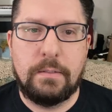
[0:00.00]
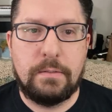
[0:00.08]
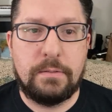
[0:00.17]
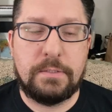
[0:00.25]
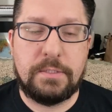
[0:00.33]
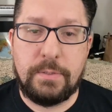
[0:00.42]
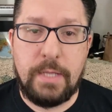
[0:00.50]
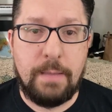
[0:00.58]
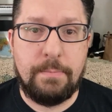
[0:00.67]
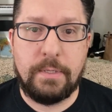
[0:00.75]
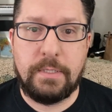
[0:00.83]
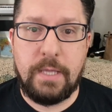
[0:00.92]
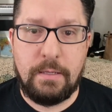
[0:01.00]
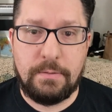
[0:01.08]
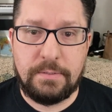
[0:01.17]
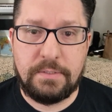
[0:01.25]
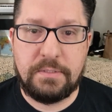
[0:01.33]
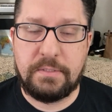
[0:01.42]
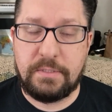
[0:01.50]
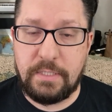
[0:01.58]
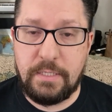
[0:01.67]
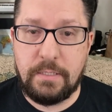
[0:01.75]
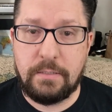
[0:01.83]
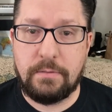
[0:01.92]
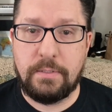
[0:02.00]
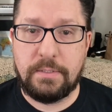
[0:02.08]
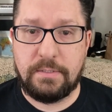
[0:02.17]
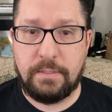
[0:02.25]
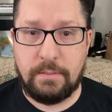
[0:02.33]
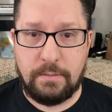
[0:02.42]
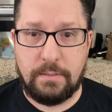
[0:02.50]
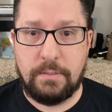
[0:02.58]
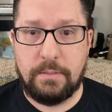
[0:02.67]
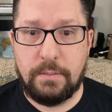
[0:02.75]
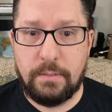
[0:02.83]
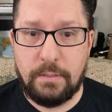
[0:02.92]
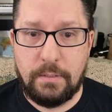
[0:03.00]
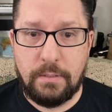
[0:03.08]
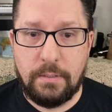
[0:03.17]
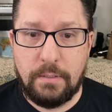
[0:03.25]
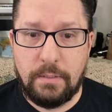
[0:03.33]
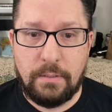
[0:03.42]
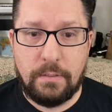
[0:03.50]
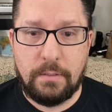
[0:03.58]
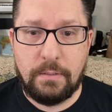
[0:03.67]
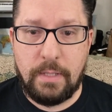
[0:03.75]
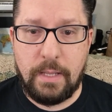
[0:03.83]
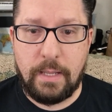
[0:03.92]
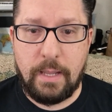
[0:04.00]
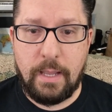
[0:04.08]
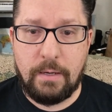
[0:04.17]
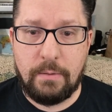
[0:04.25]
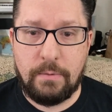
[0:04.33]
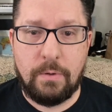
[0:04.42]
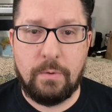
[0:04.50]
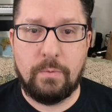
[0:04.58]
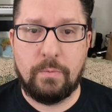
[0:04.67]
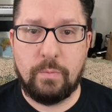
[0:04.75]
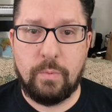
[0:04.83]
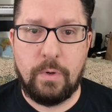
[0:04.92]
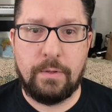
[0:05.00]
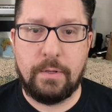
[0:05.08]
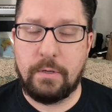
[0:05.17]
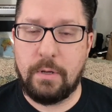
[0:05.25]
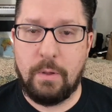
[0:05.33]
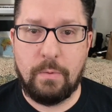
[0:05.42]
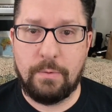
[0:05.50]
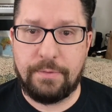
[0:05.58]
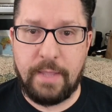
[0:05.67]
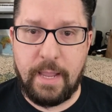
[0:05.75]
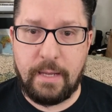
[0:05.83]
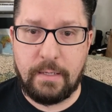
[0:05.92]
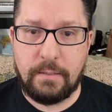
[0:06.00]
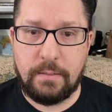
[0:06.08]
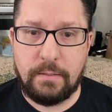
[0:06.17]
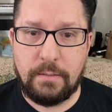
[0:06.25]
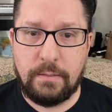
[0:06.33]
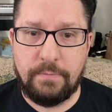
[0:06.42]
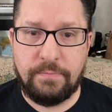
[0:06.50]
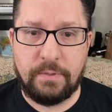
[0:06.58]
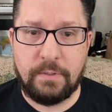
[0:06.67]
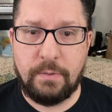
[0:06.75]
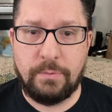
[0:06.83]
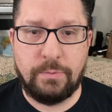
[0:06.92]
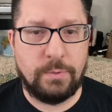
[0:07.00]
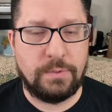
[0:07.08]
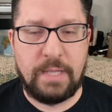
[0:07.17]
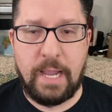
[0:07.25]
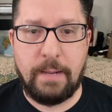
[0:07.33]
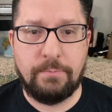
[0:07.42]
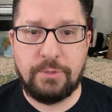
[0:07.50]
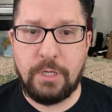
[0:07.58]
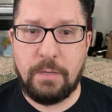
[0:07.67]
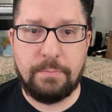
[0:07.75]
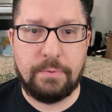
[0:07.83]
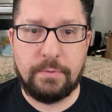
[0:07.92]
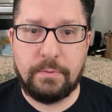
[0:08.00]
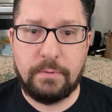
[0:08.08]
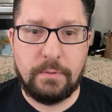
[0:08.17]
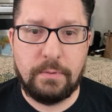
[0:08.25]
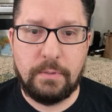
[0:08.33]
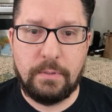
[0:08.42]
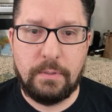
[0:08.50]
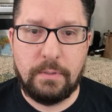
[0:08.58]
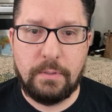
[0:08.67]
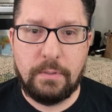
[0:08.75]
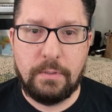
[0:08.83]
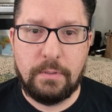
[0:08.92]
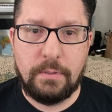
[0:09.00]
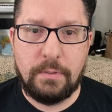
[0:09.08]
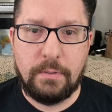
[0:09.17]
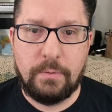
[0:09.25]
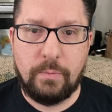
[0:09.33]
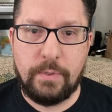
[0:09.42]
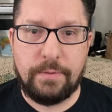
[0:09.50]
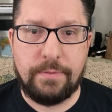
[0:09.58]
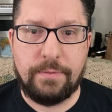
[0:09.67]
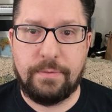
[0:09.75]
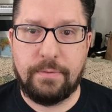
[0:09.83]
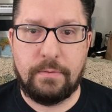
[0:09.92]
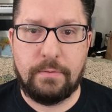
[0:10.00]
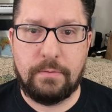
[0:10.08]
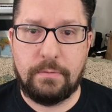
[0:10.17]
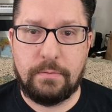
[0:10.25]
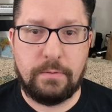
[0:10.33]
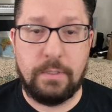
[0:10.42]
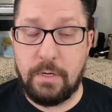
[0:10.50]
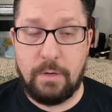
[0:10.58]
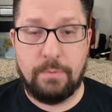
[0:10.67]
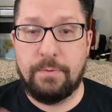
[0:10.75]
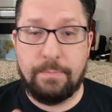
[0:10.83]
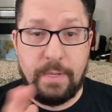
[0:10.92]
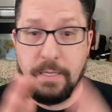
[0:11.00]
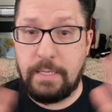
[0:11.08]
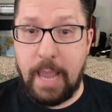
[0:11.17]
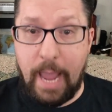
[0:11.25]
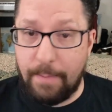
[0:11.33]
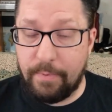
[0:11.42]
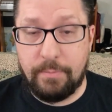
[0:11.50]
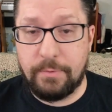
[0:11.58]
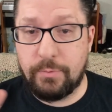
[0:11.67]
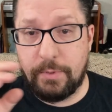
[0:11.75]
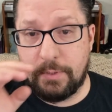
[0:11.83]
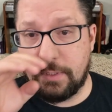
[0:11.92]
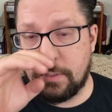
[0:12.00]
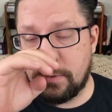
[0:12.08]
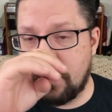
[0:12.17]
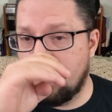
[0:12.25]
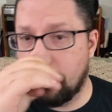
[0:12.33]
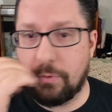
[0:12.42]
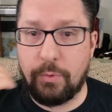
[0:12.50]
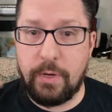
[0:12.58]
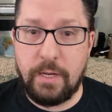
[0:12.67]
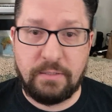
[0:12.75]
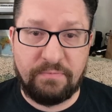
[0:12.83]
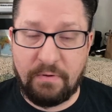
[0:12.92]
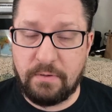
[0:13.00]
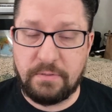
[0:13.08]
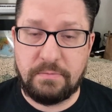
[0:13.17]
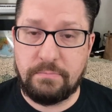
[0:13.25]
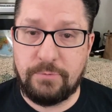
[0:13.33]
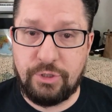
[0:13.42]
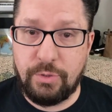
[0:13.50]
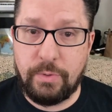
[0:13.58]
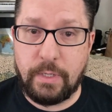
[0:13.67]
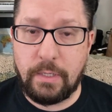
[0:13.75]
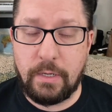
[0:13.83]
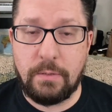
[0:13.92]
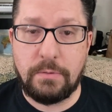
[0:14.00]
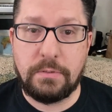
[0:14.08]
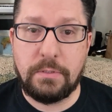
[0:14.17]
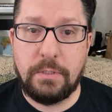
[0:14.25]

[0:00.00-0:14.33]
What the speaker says: So, yeah, Miguel's seriously hurt. Like, I don't know where they're going with that. If they're gonna do a time jump with, you know, the big gap in between season 2 and 3 as far as shooting goes.